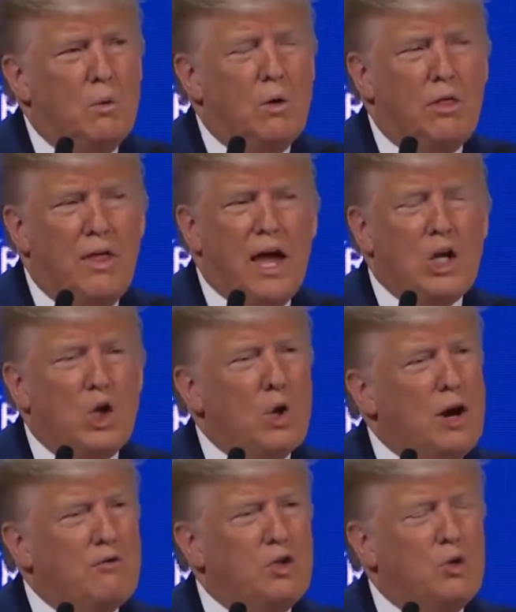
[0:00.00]
With that,
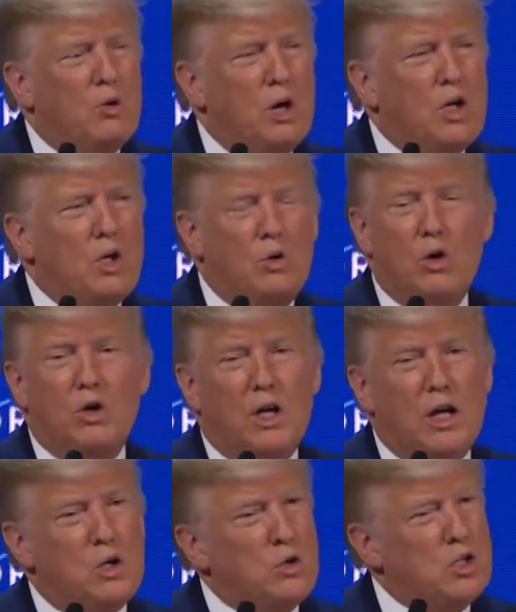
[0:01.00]
you have to run your own
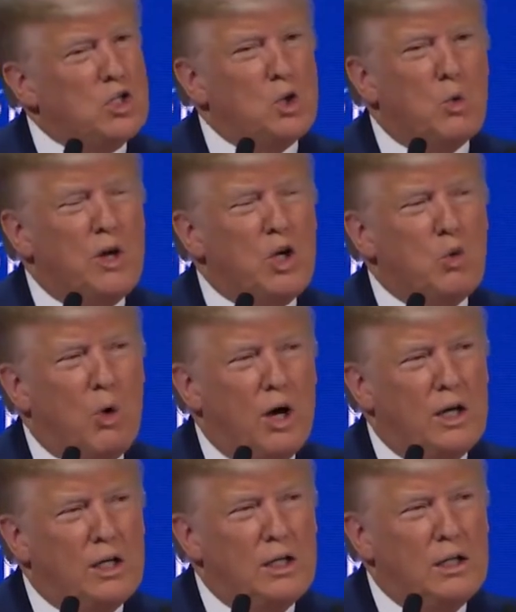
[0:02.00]
countries the way you
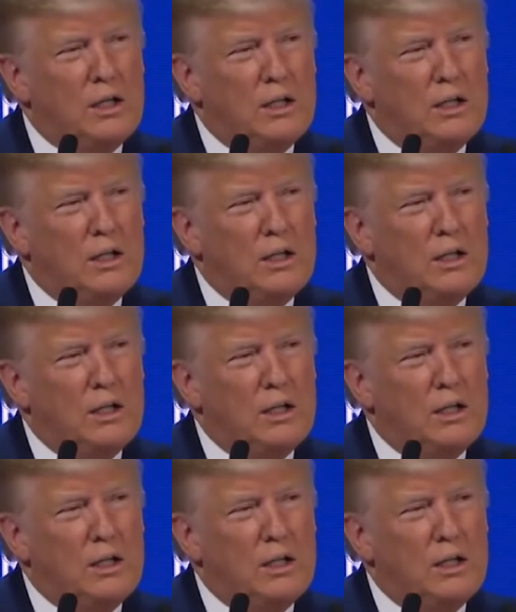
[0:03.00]
want.